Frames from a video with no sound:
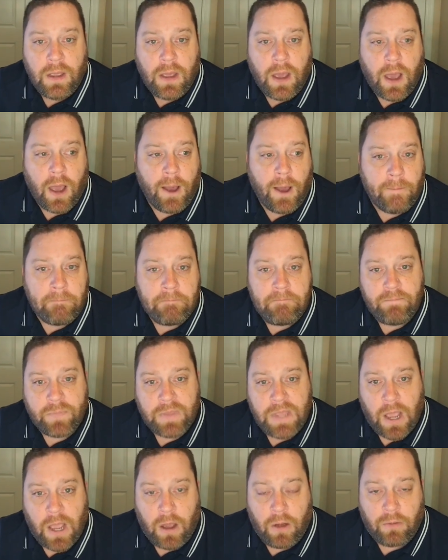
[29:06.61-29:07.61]

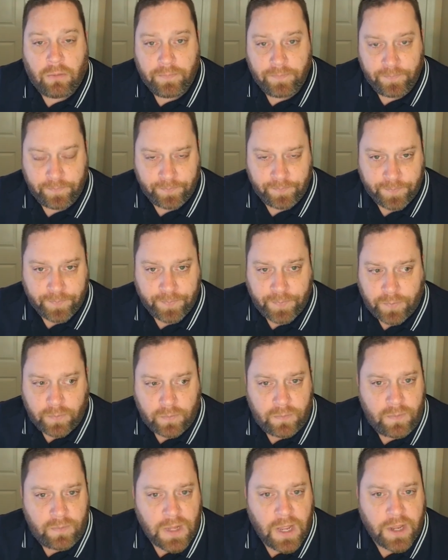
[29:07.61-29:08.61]
Now,
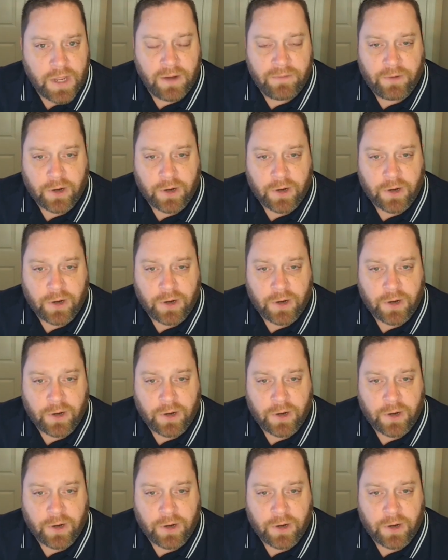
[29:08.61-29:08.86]
again,